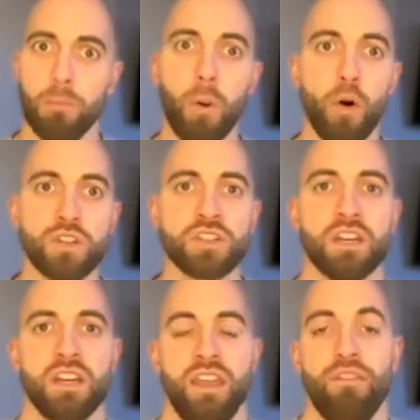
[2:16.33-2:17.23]
but
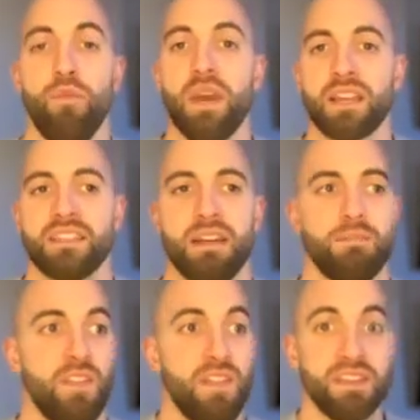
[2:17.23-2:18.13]
if we
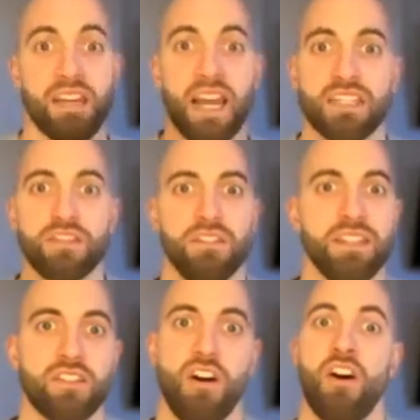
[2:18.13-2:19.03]
accept that these
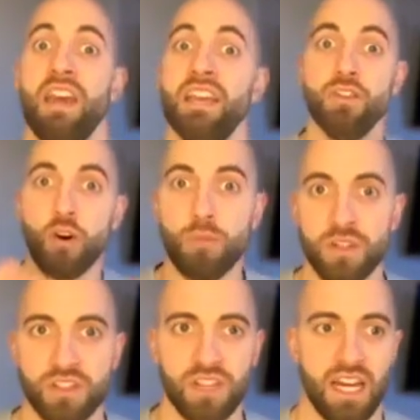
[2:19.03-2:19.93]
categories are
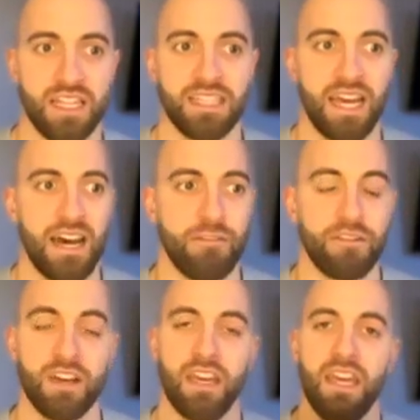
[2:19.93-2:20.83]
enormous and have
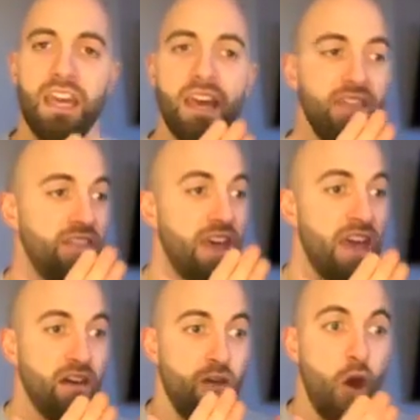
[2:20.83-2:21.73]

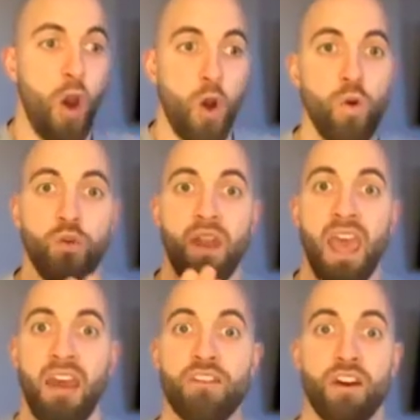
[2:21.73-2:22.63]
their own
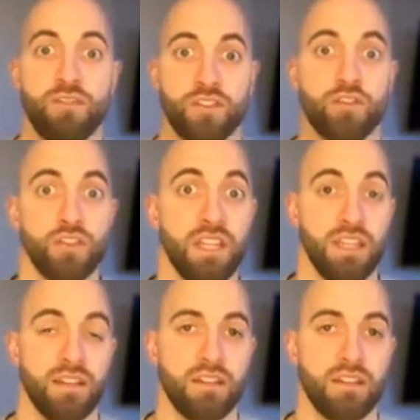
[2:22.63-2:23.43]
area of study,